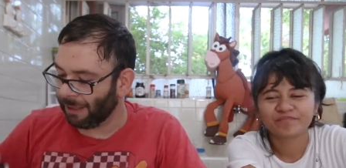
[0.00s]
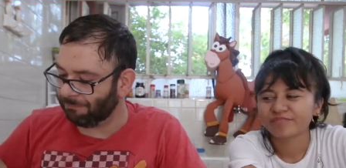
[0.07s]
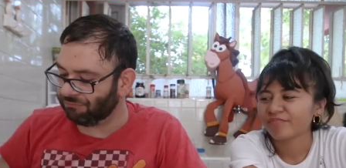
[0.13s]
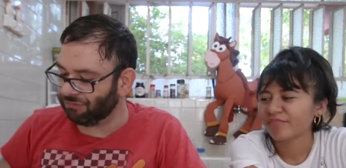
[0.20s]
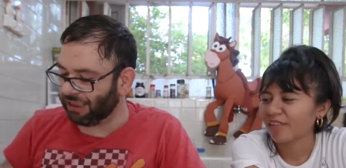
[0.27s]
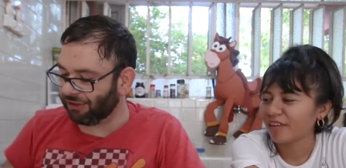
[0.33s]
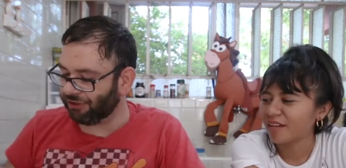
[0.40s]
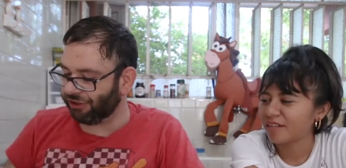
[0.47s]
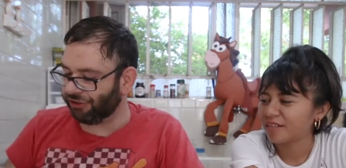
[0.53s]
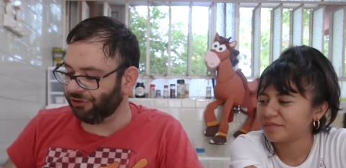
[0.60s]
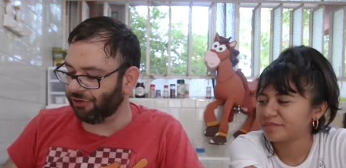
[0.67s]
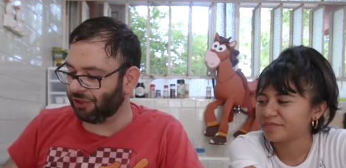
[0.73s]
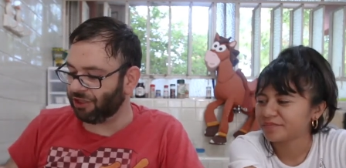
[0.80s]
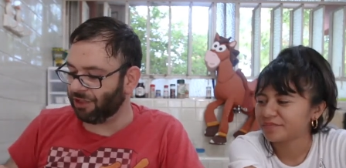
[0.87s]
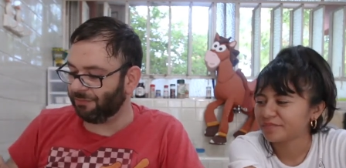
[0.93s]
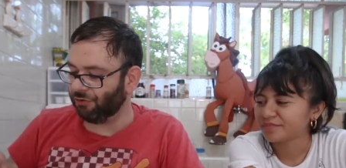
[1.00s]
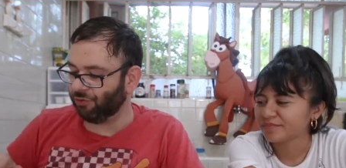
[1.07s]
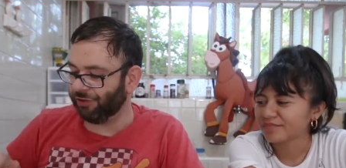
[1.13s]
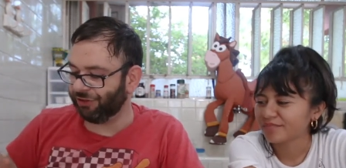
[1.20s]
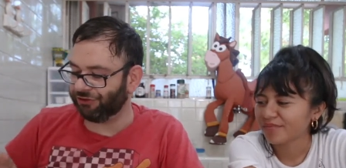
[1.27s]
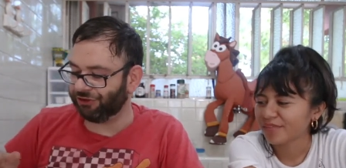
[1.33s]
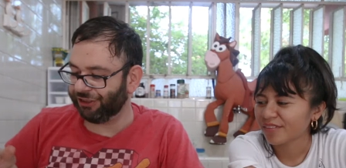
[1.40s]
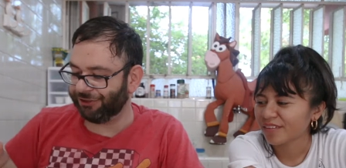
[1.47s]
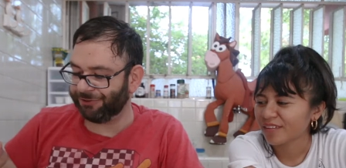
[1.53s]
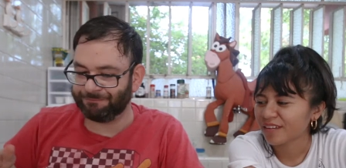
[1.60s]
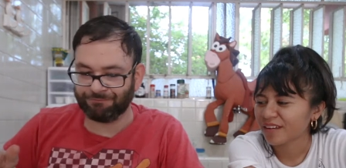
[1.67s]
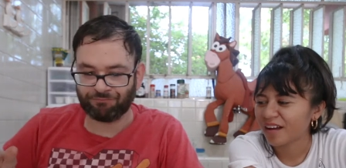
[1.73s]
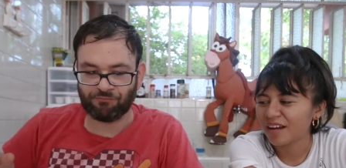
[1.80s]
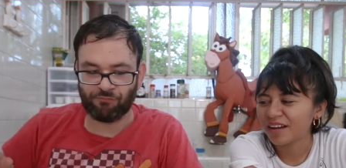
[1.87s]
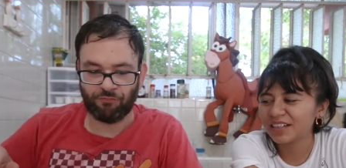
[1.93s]
Speaker 1: I got a, cute, a couple winners here.
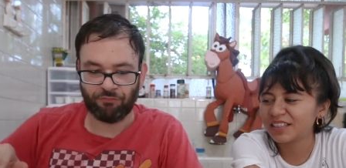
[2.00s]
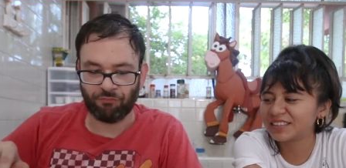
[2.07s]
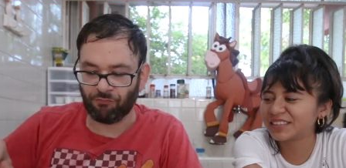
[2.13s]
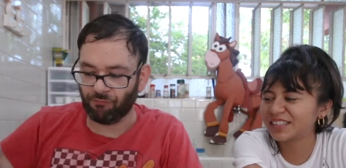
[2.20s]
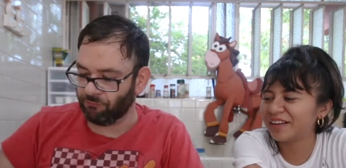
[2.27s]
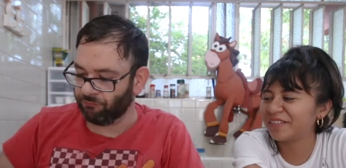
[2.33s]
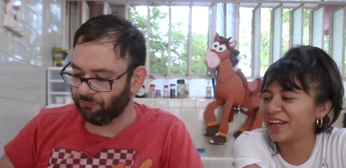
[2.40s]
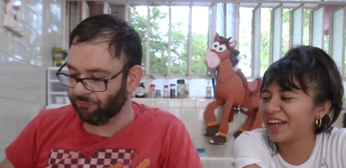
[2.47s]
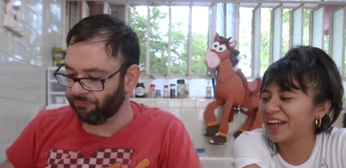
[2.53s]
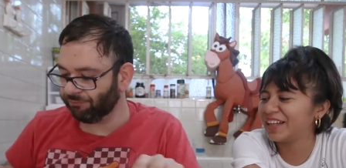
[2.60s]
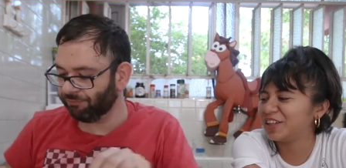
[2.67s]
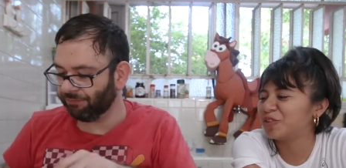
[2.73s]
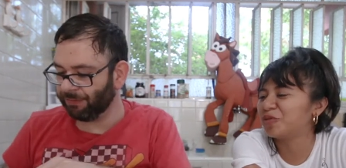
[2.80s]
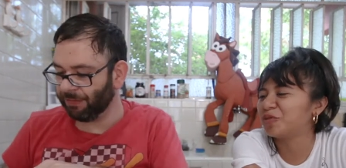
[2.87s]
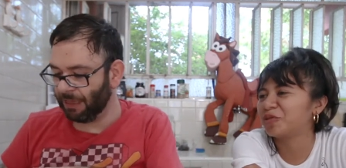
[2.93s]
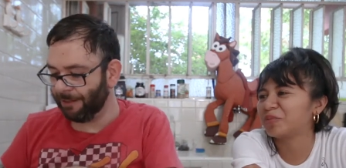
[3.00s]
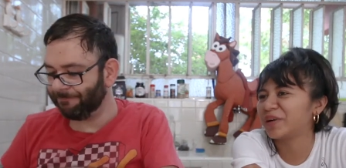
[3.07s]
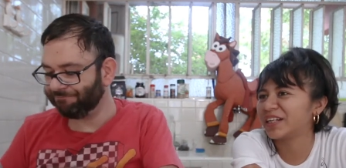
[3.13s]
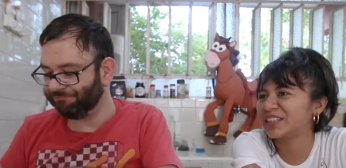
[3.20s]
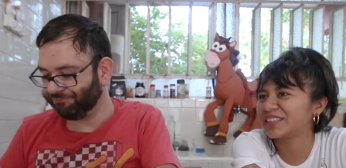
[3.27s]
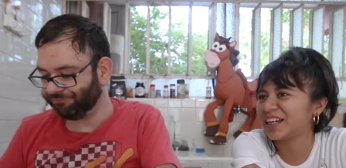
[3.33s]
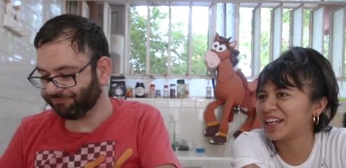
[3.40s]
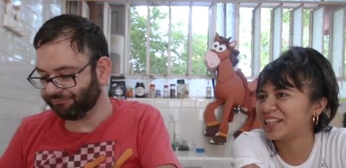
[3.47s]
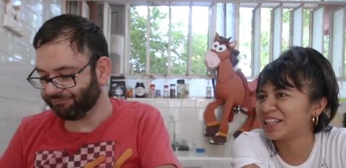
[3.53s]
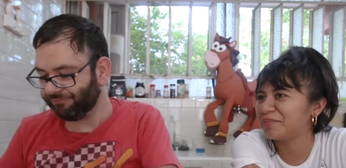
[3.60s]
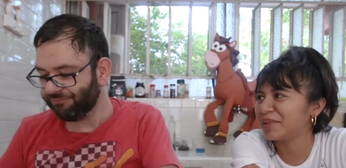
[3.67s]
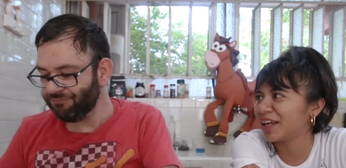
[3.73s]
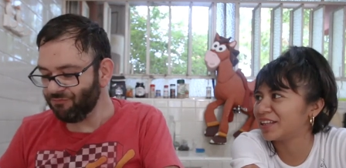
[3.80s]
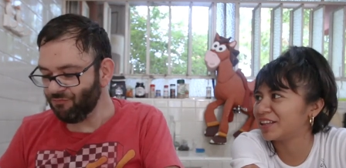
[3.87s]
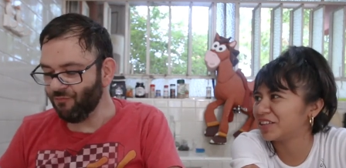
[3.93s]
Speaker 2: Sabe a yogurt para
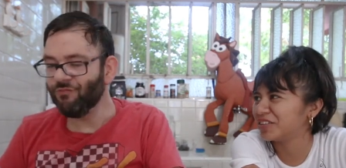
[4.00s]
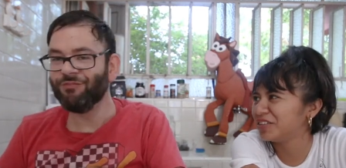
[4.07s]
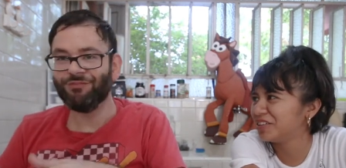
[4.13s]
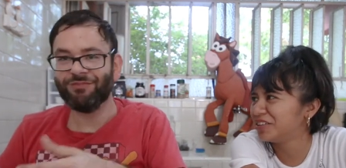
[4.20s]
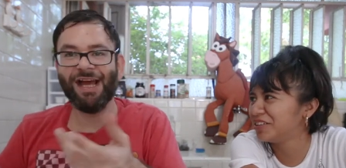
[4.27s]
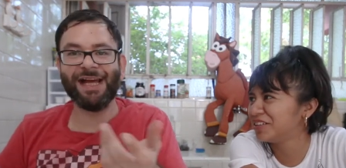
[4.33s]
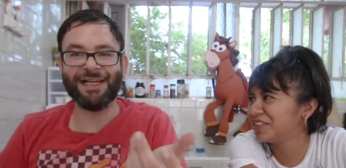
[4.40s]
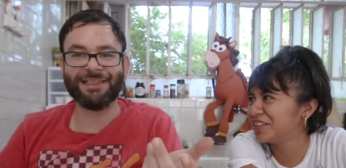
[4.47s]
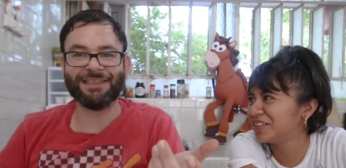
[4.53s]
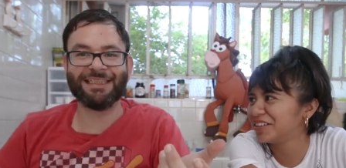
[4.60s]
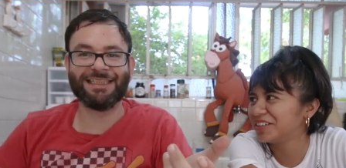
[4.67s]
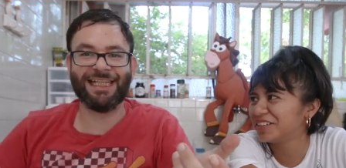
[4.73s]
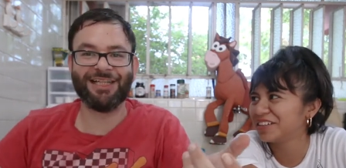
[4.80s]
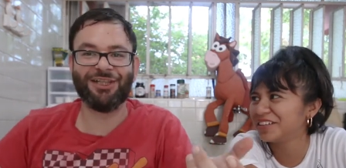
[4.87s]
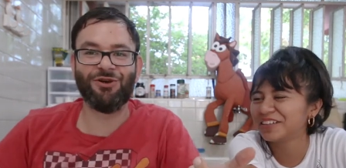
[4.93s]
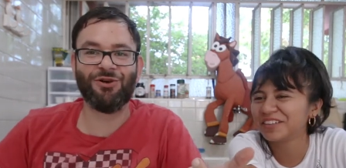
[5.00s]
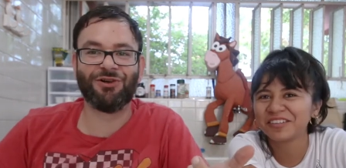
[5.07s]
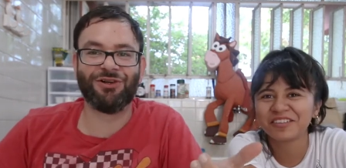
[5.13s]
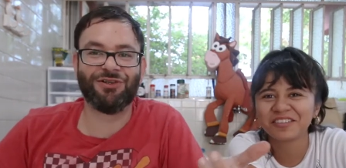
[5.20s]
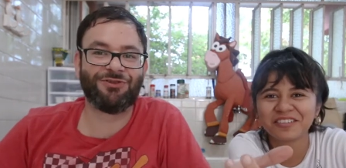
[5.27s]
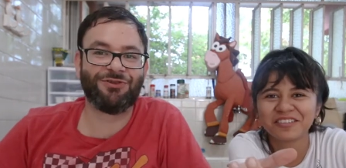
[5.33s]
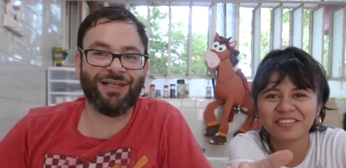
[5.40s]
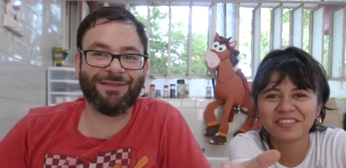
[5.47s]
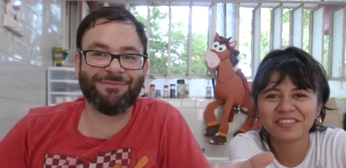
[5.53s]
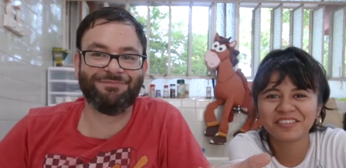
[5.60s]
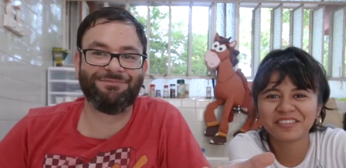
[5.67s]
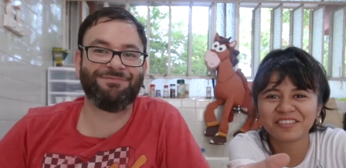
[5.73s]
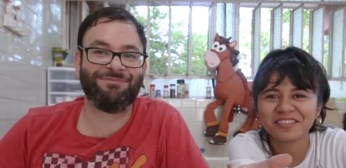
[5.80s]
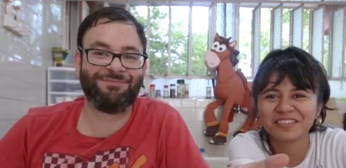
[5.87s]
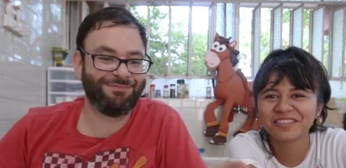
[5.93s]
estreñimiento.
Speaker 1: Nah, it tastes like yogurt, cream.
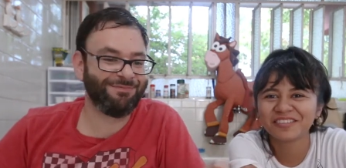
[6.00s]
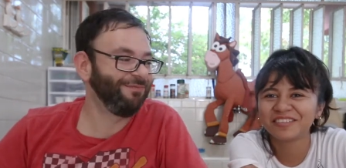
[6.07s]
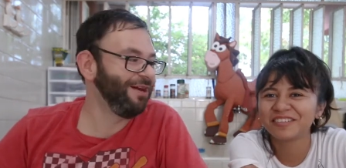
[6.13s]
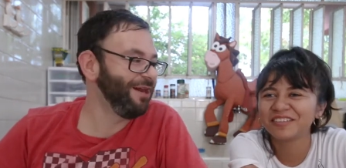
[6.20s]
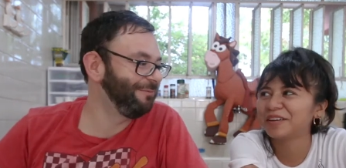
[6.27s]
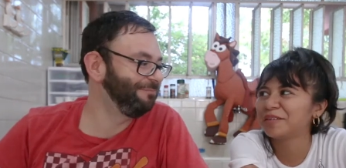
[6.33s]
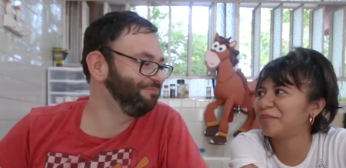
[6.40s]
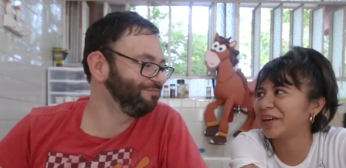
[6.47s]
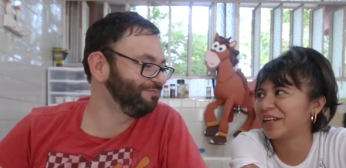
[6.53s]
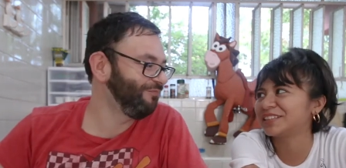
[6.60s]
Yeah.
Speaker 2: Para